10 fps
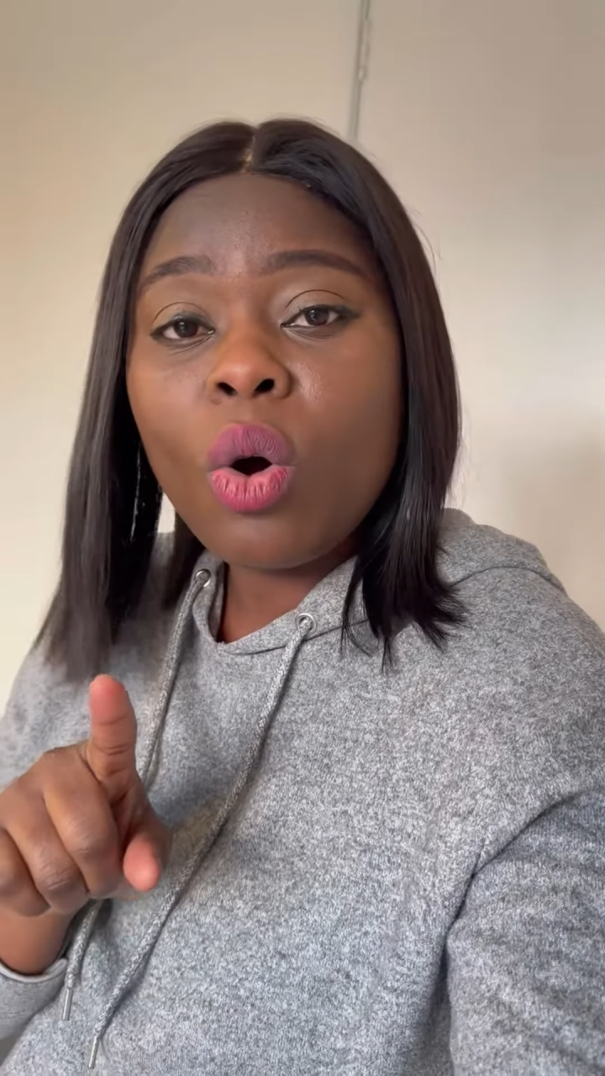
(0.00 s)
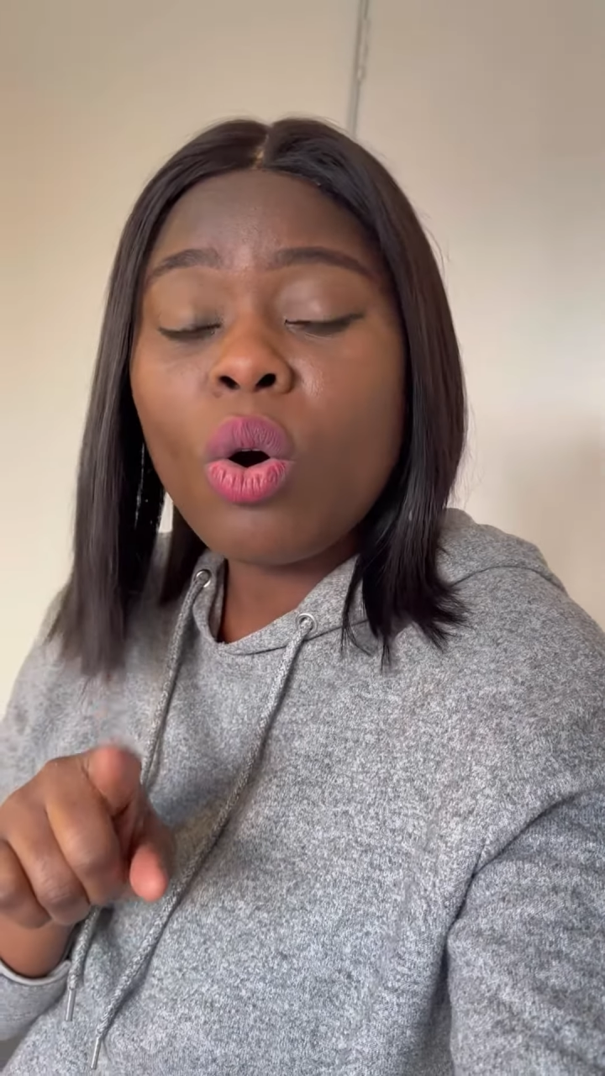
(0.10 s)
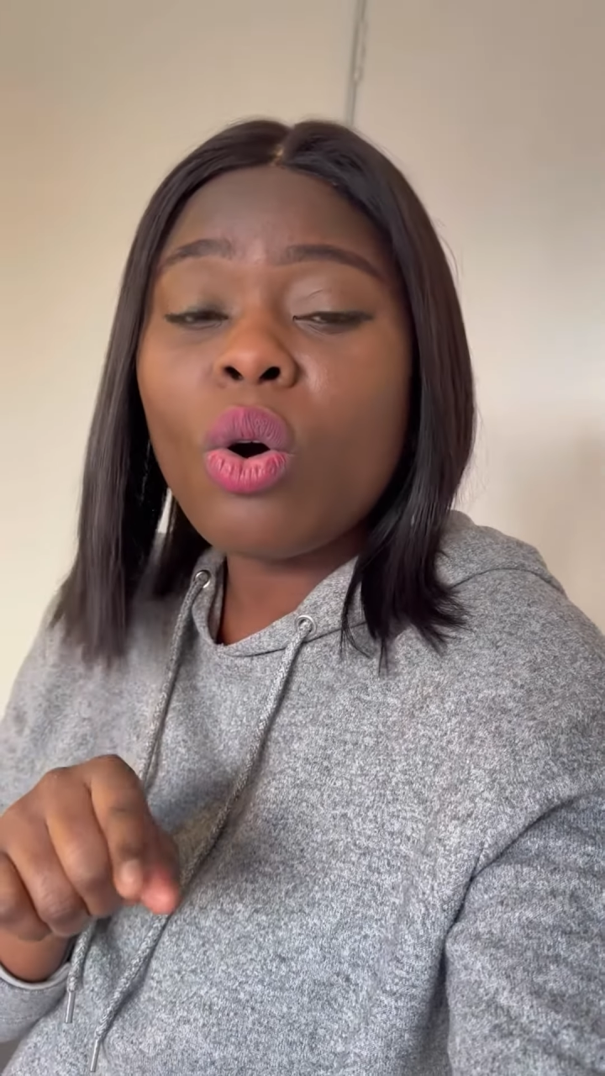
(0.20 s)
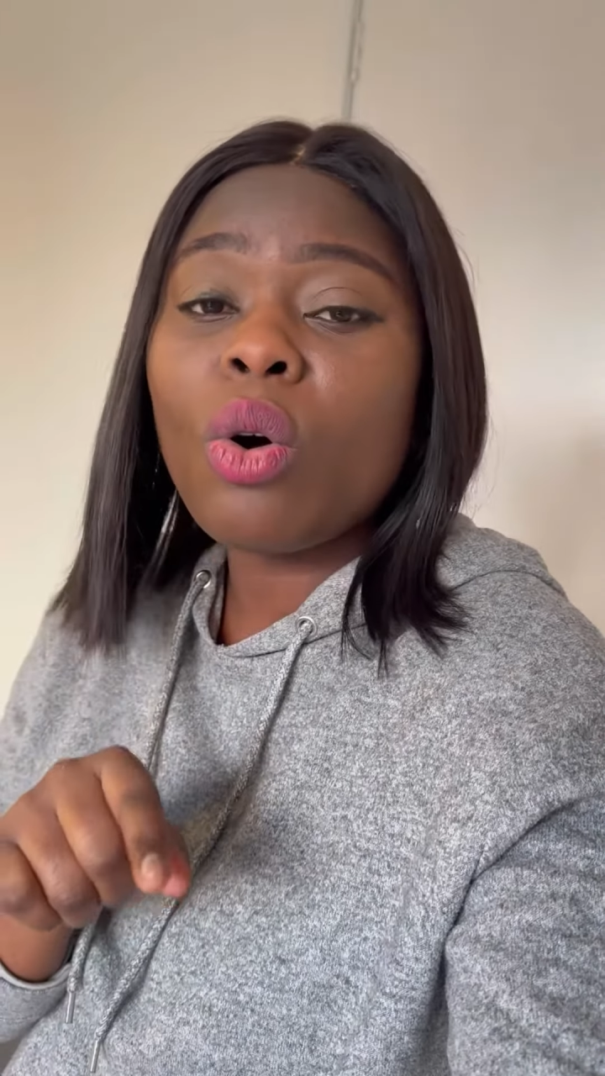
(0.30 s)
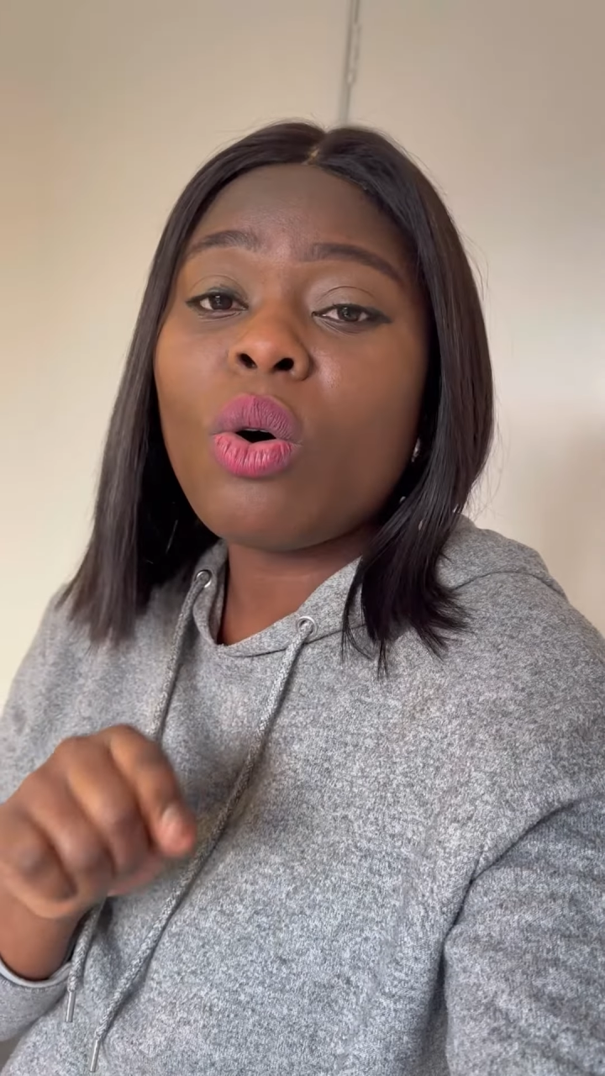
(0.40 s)

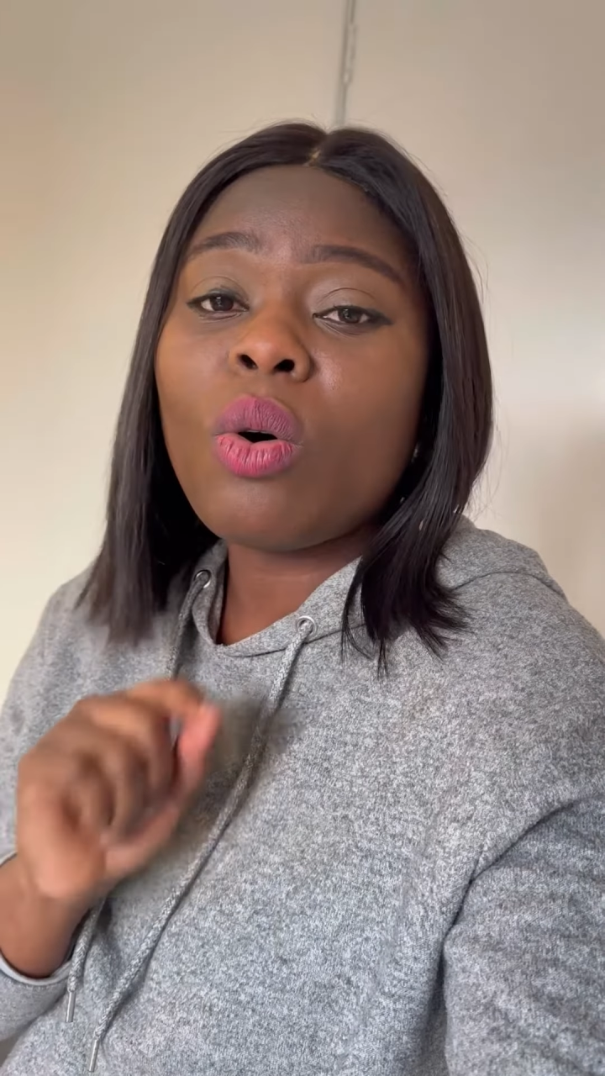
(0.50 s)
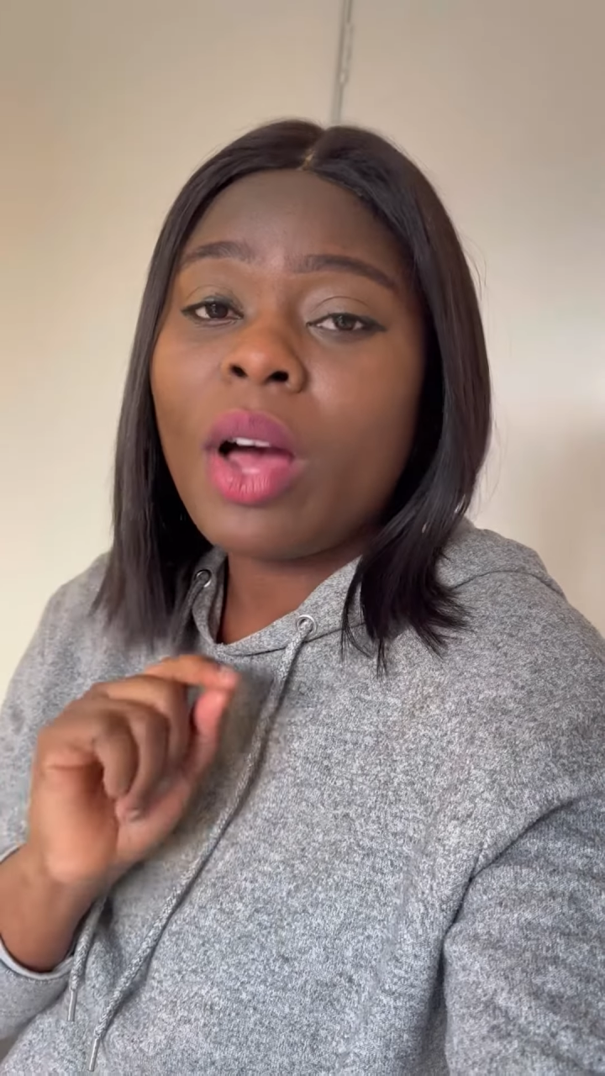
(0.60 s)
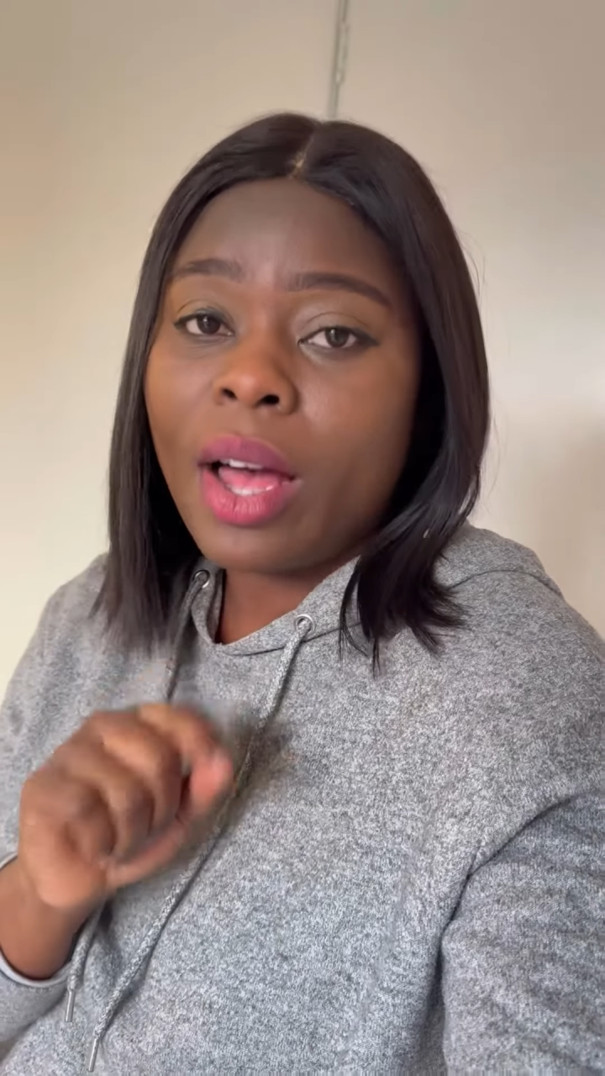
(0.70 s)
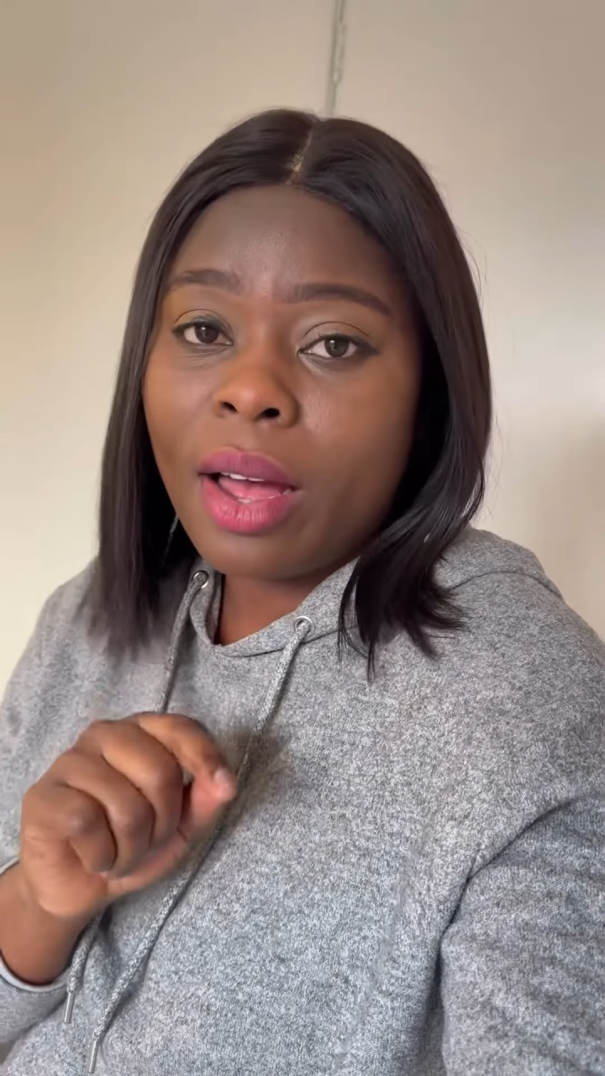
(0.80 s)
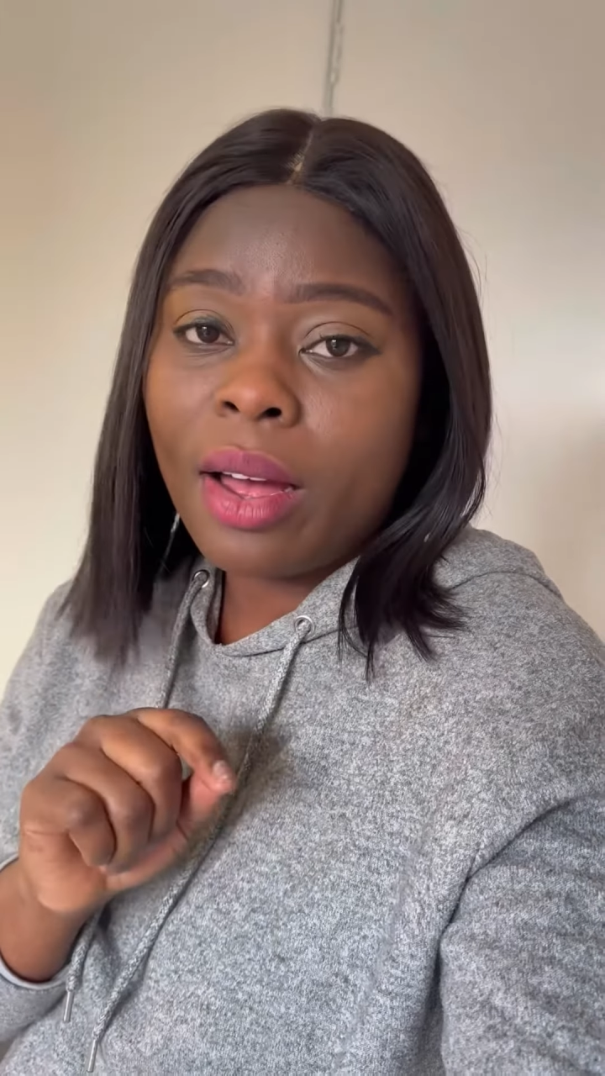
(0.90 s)
or
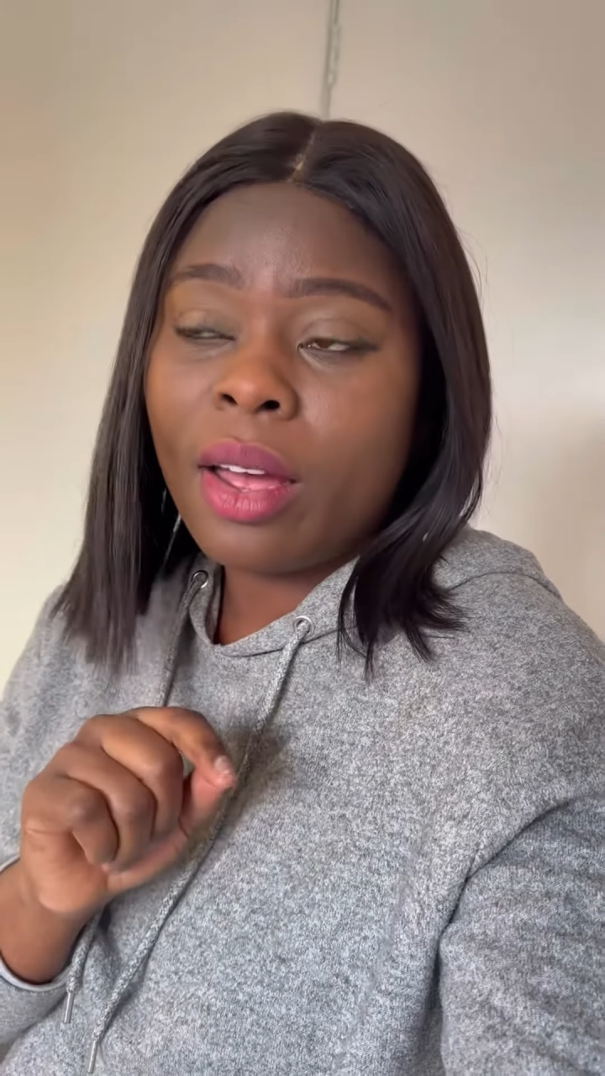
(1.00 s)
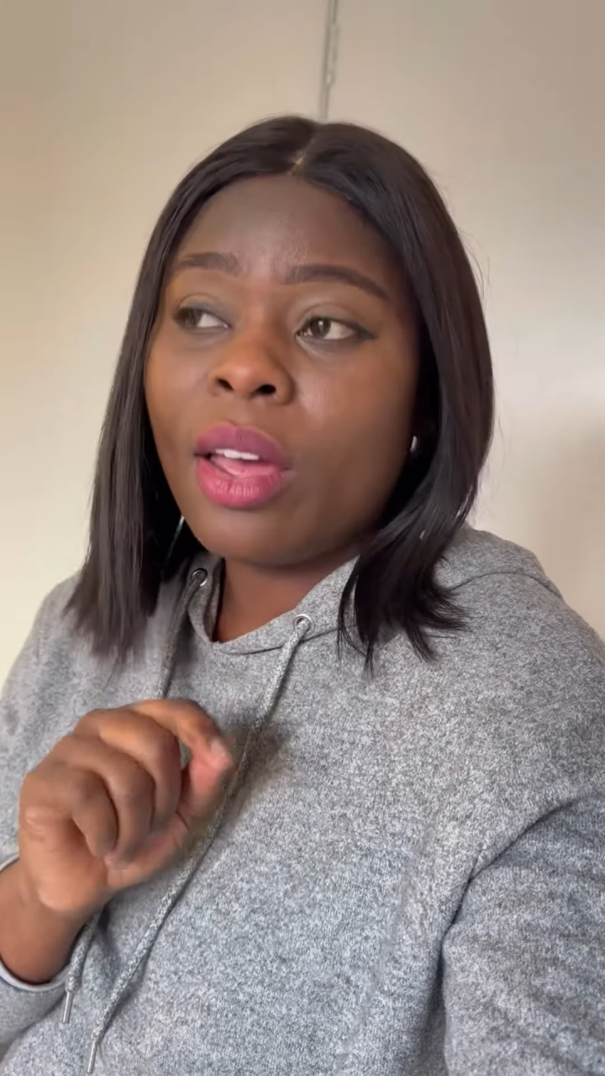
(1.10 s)
her.